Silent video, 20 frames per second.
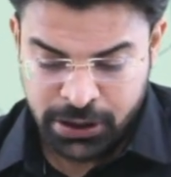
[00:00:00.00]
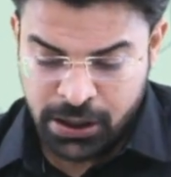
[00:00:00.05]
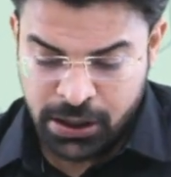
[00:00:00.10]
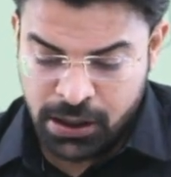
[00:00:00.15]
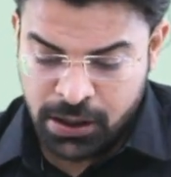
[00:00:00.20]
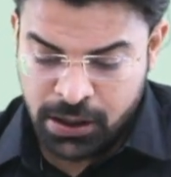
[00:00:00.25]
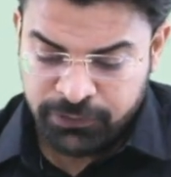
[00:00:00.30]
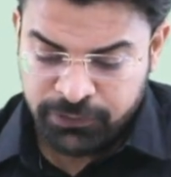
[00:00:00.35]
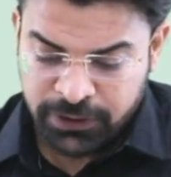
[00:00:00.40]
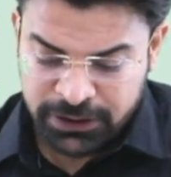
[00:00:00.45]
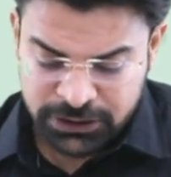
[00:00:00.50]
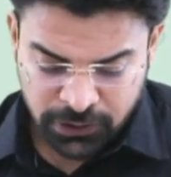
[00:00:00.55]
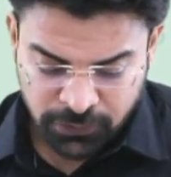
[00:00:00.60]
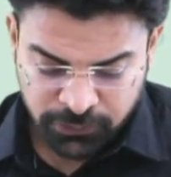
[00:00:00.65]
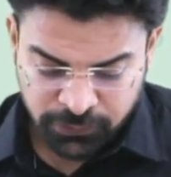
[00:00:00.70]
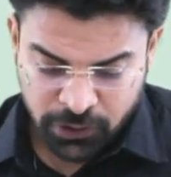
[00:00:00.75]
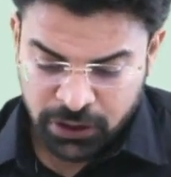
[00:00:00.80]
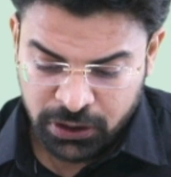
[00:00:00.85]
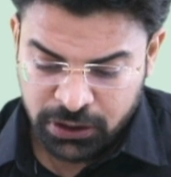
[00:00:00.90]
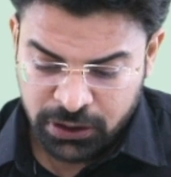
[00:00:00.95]
First of
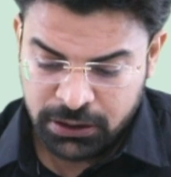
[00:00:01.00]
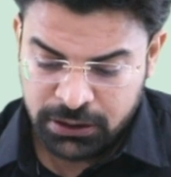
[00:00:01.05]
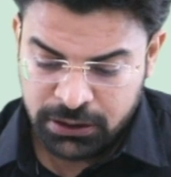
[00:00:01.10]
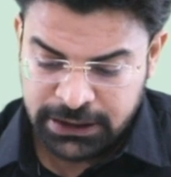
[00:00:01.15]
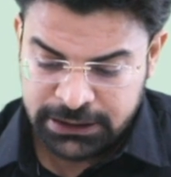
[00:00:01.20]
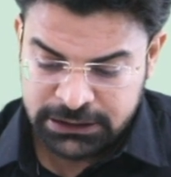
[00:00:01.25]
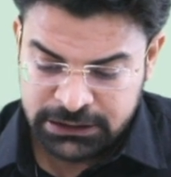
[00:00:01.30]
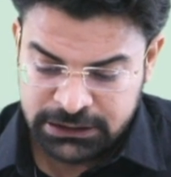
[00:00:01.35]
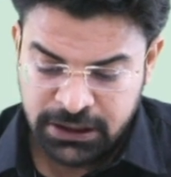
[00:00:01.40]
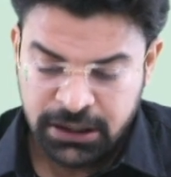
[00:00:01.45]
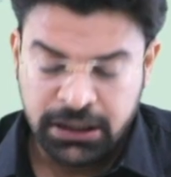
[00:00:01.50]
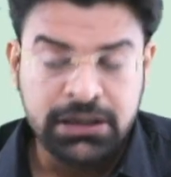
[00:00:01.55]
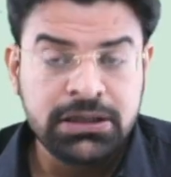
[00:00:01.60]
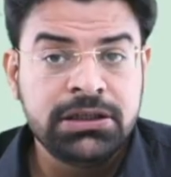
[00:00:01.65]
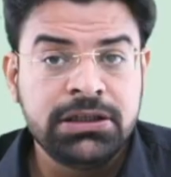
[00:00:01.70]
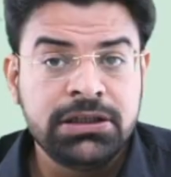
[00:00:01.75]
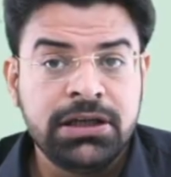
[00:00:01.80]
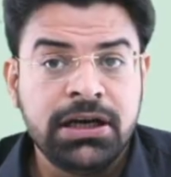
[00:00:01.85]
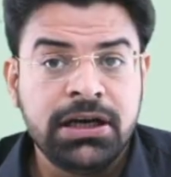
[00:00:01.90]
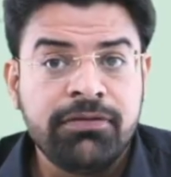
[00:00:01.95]
all, let's learn the
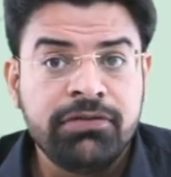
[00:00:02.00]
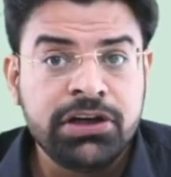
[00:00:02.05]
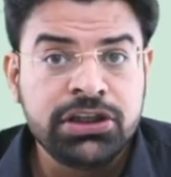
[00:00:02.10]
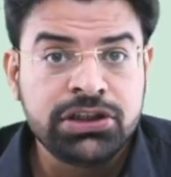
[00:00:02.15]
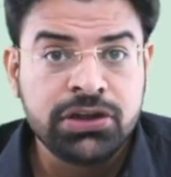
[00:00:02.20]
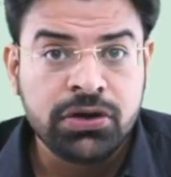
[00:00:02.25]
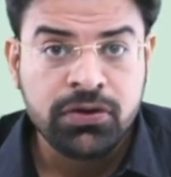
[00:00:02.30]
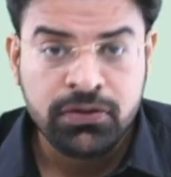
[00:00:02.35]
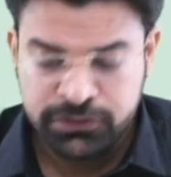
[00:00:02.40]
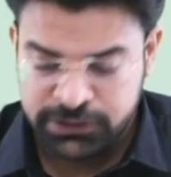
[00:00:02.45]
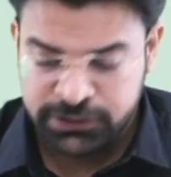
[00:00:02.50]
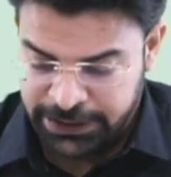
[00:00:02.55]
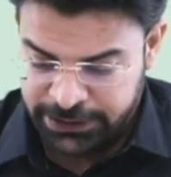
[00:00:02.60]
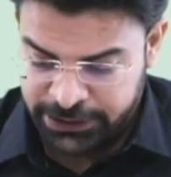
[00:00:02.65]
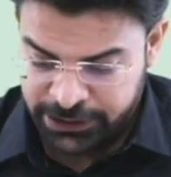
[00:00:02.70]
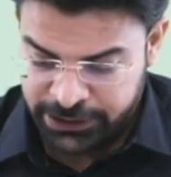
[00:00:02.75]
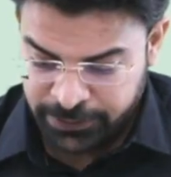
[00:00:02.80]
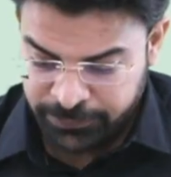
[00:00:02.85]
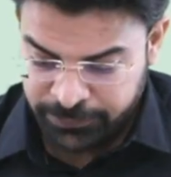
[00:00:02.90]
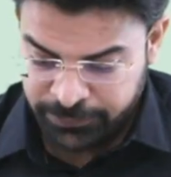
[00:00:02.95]
definition of sine theta.
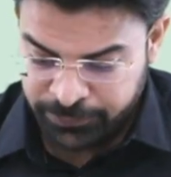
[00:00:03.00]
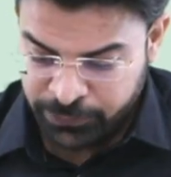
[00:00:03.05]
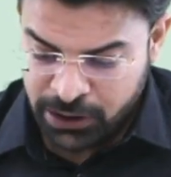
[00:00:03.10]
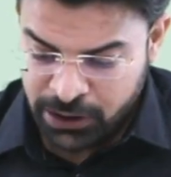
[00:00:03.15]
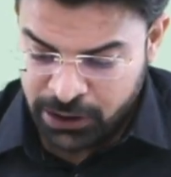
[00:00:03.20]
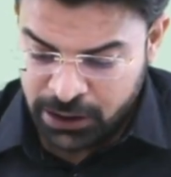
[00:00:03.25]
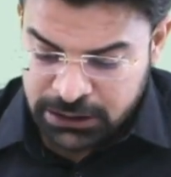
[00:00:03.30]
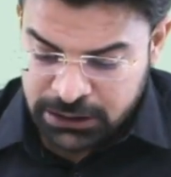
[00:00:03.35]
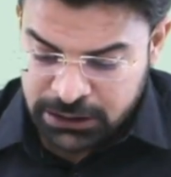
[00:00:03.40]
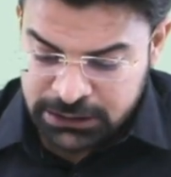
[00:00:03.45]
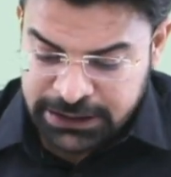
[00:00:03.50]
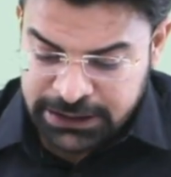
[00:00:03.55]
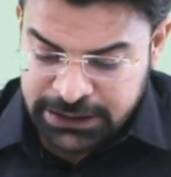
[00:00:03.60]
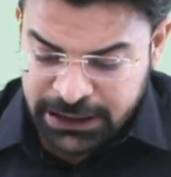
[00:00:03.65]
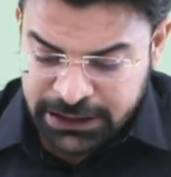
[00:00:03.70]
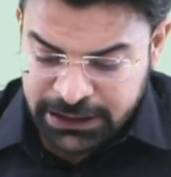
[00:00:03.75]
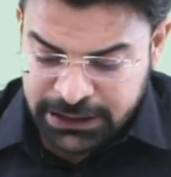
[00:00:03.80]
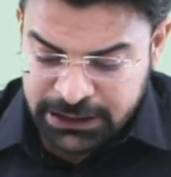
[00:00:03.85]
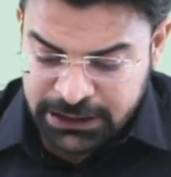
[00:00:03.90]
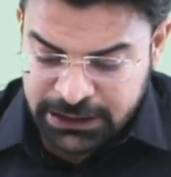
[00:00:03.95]
Sine
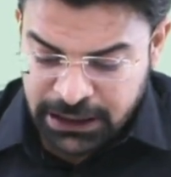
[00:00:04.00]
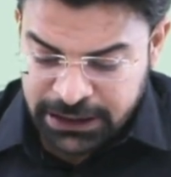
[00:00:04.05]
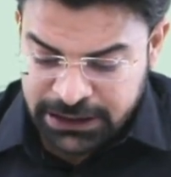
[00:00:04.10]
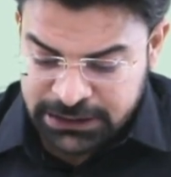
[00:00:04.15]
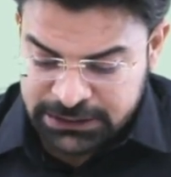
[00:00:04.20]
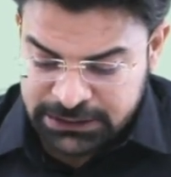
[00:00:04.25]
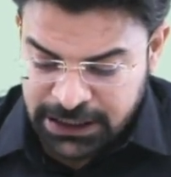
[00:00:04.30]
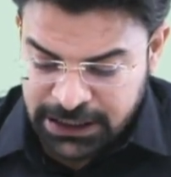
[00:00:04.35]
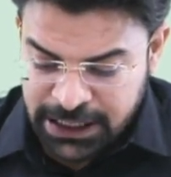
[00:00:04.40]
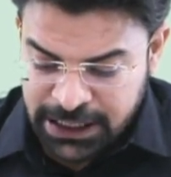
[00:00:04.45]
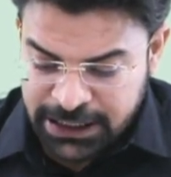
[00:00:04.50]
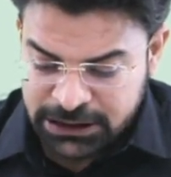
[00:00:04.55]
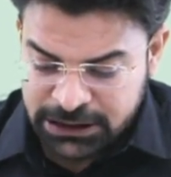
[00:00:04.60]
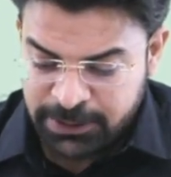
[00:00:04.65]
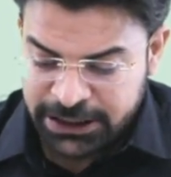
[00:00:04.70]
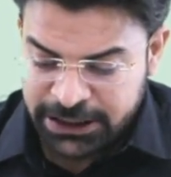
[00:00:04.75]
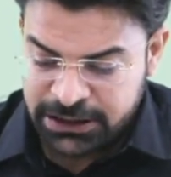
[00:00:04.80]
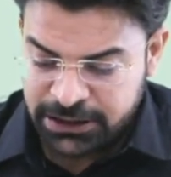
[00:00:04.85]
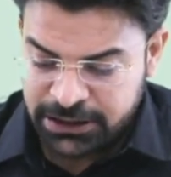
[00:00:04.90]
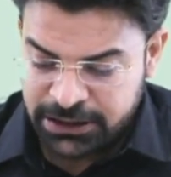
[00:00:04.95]
theta is x by z,
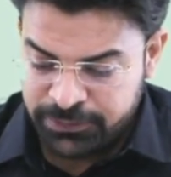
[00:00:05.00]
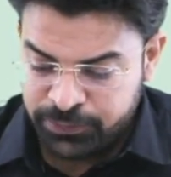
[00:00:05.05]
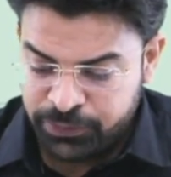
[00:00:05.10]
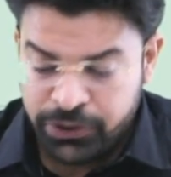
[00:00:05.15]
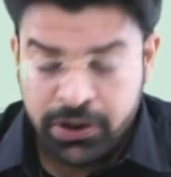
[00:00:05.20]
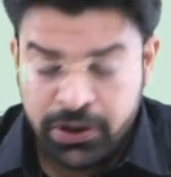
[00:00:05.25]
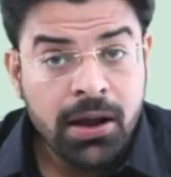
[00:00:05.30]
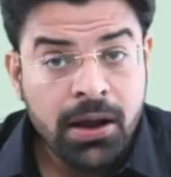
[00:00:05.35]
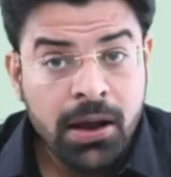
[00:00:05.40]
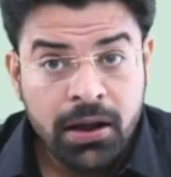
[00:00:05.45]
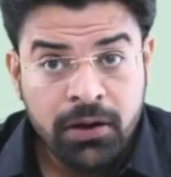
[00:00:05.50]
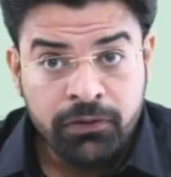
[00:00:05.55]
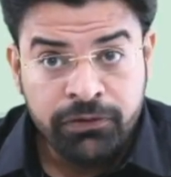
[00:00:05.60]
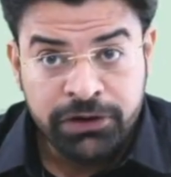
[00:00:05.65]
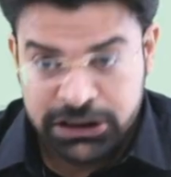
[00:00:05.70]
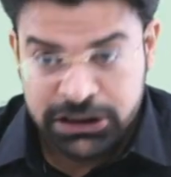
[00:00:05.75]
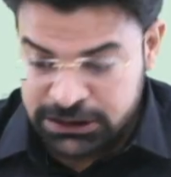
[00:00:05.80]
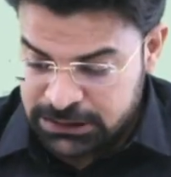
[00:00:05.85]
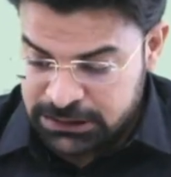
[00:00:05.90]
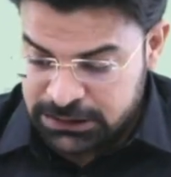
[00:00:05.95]
which
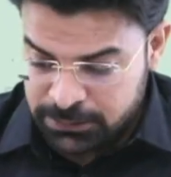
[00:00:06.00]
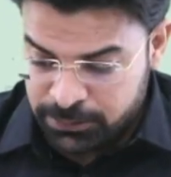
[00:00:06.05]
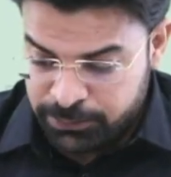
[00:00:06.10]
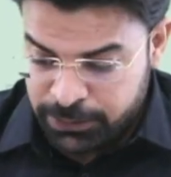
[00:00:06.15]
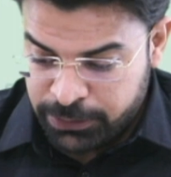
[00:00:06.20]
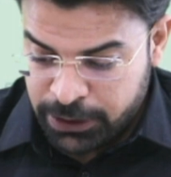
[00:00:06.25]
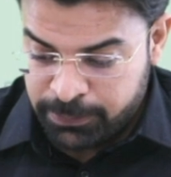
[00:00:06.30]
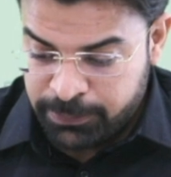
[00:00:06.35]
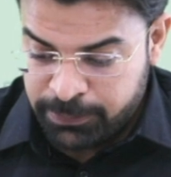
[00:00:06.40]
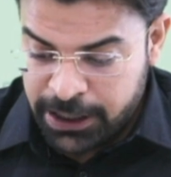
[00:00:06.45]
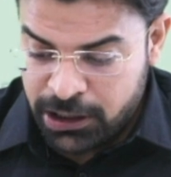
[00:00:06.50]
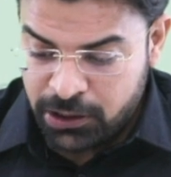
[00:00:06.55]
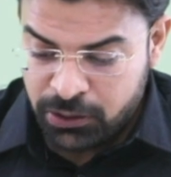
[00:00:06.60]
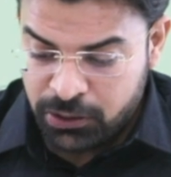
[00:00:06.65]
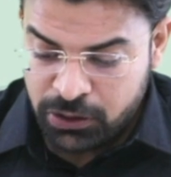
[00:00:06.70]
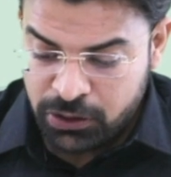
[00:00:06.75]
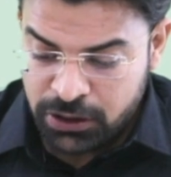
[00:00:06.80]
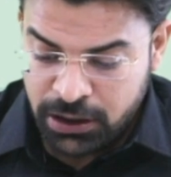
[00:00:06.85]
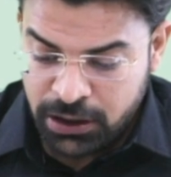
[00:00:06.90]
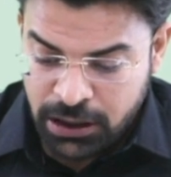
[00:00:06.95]
is
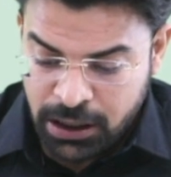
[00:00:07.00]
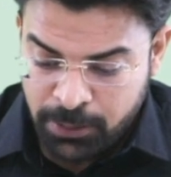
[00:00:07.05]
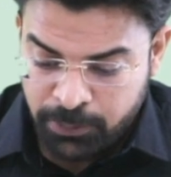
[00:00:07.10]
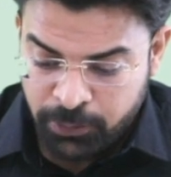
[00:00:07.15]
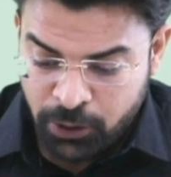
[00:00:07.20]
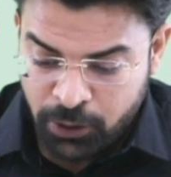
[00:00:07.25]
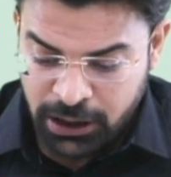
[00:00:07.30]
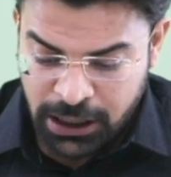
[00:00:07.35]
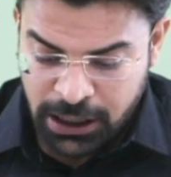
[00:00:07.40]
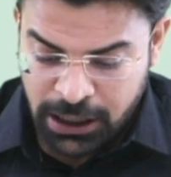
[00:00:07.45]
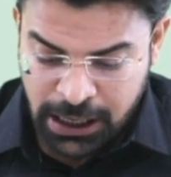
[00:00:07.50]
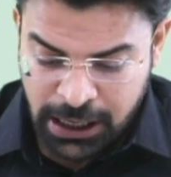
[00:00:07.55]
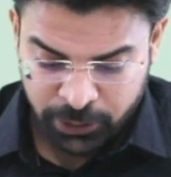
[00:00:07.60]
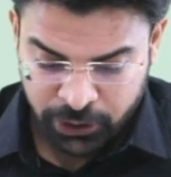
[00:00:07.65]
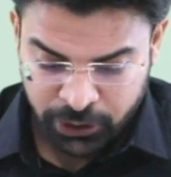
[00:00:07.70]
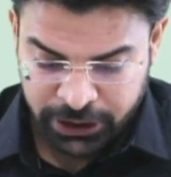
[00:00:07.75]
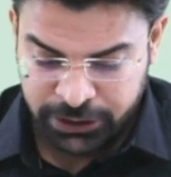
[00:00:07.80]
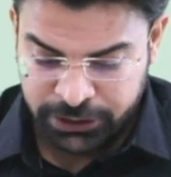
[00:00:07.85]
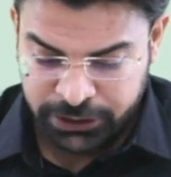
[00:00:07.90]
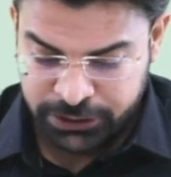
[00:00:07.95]
perpendicular upon
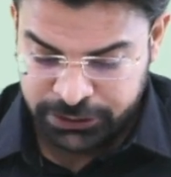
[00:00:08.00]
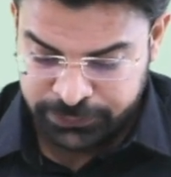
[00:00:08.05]
hypotenuse.